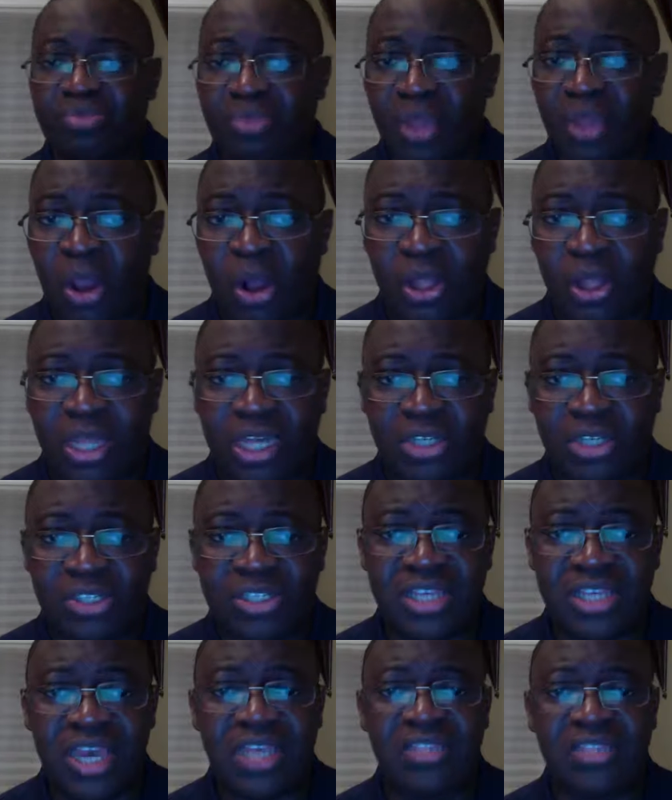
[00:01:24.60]
All that to
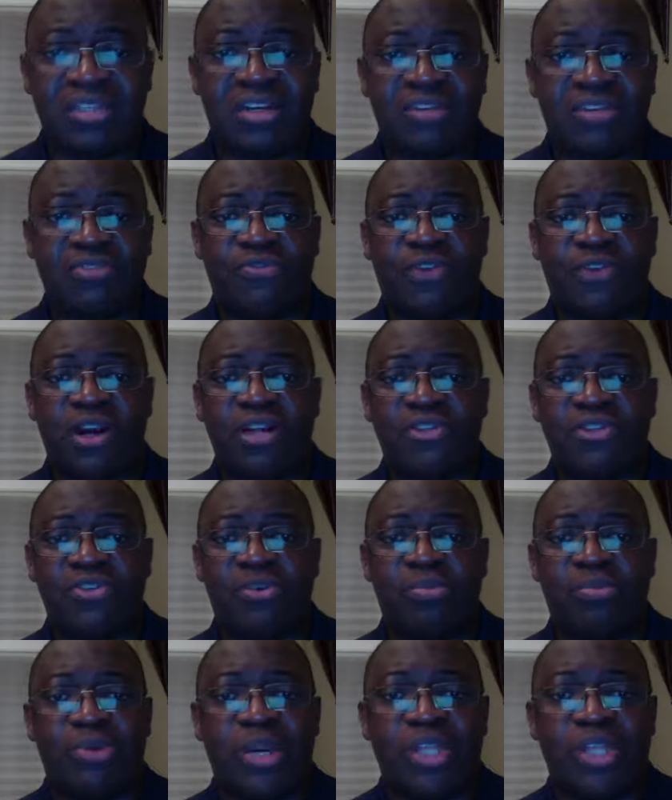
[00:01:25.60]
say is that as far as
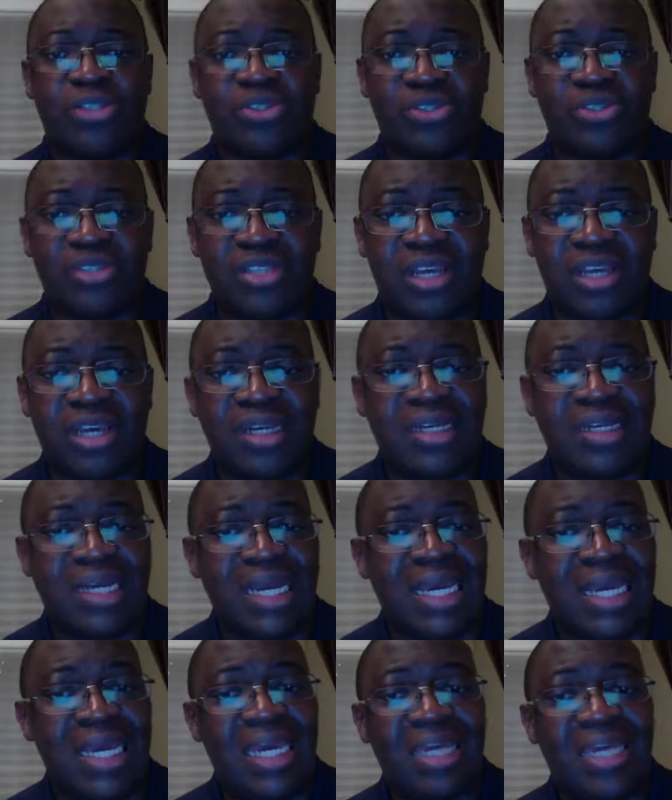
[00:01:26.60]
our brain is concerned,
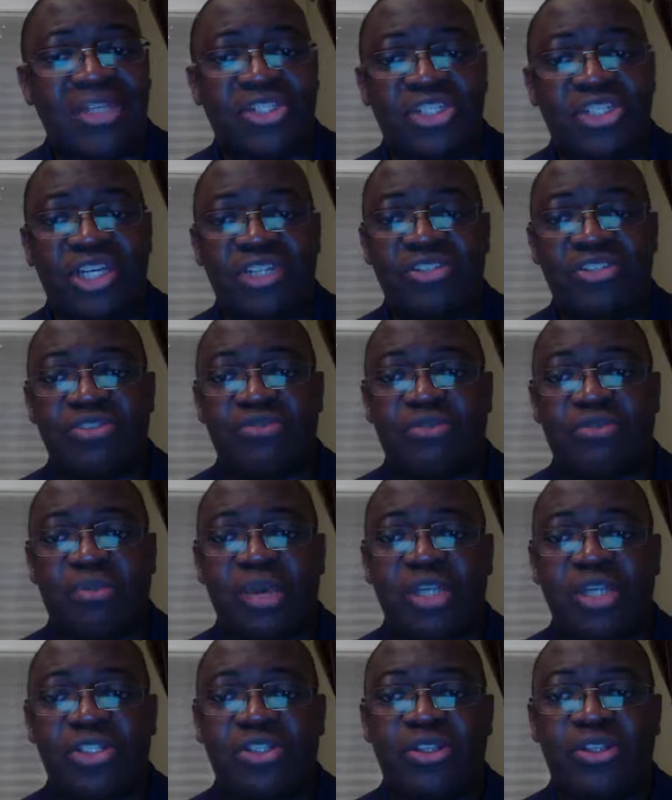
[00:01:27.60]
it ingests
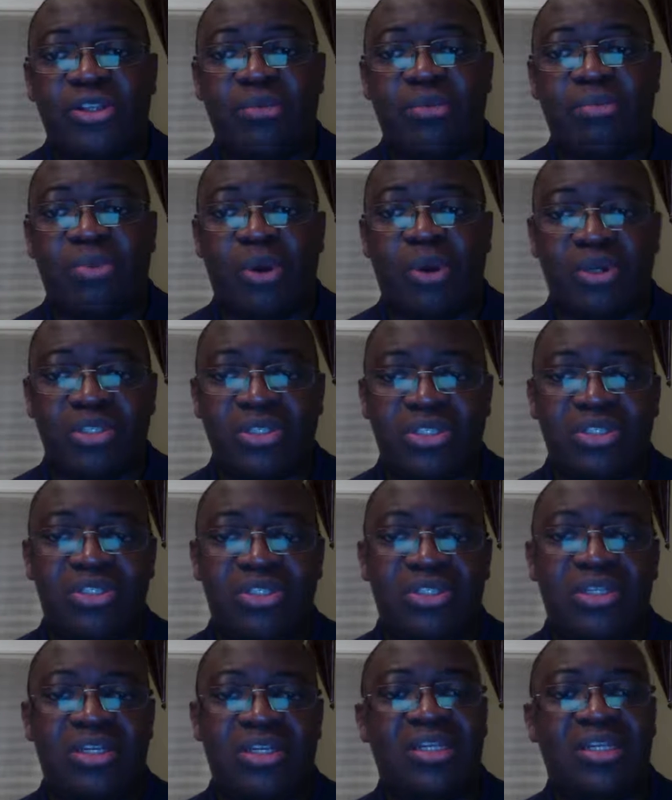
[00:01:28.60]
information, then
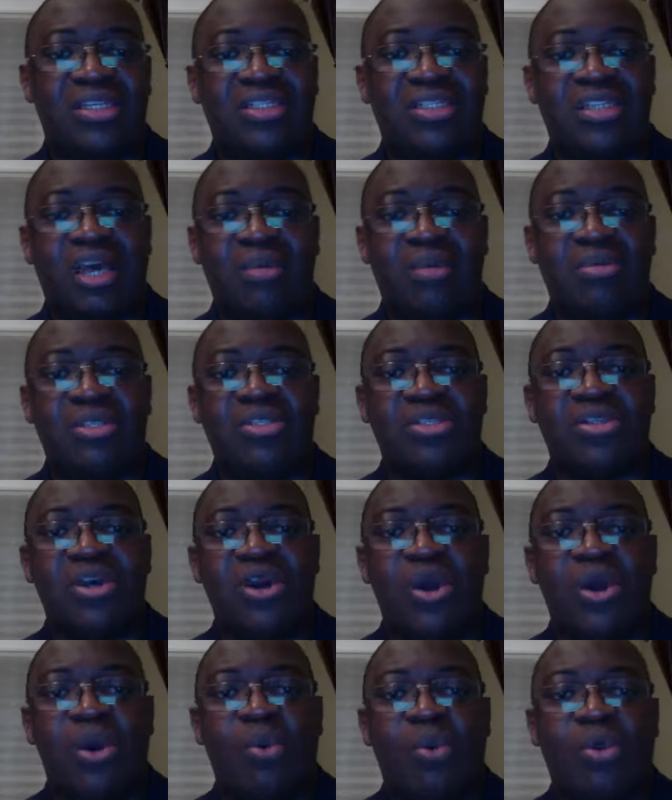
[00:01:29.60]
processes it, and determines
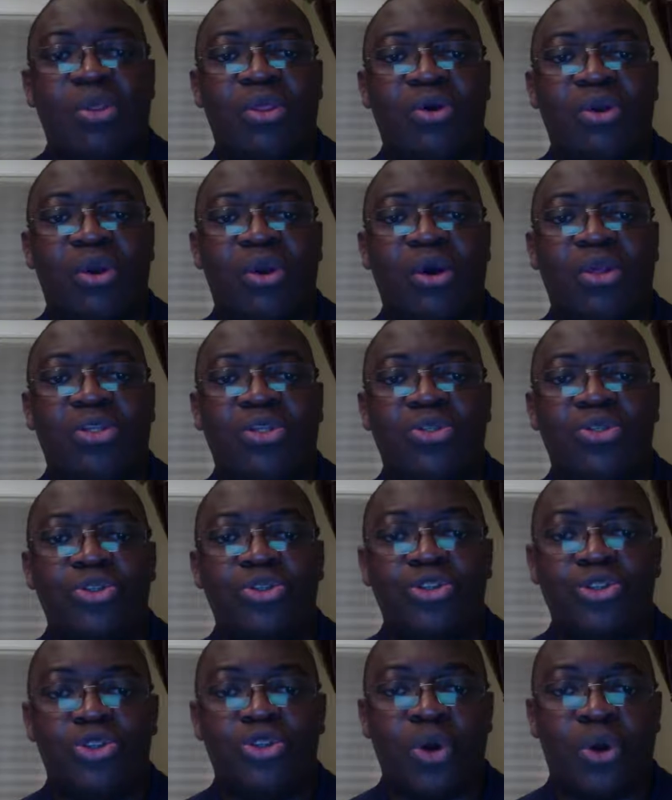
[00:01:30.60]
whether or not to
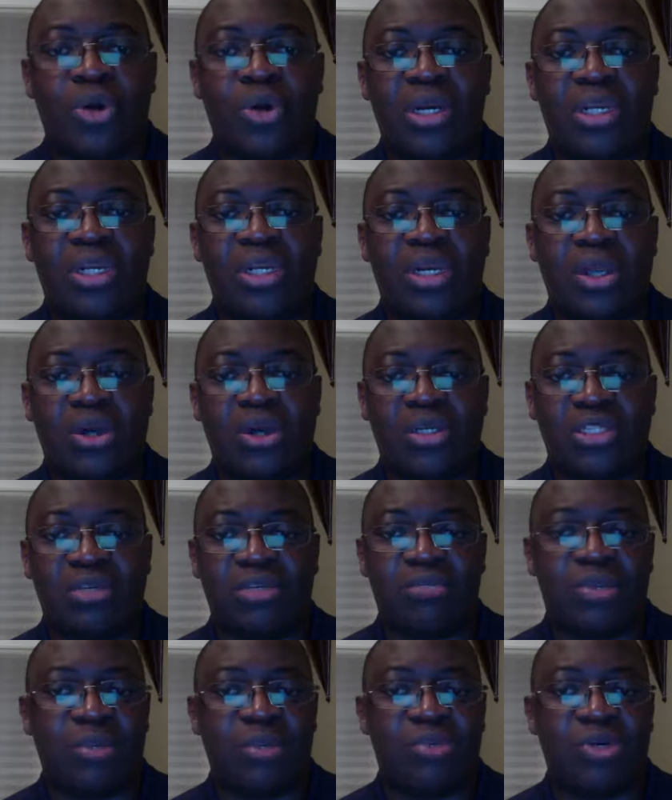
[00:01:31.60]
store it in
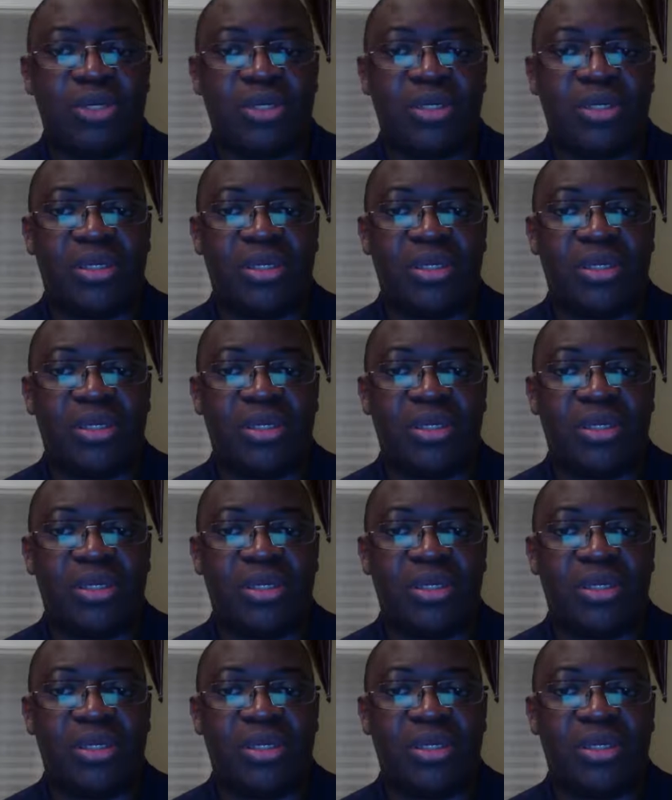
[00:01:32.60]
long-term memory.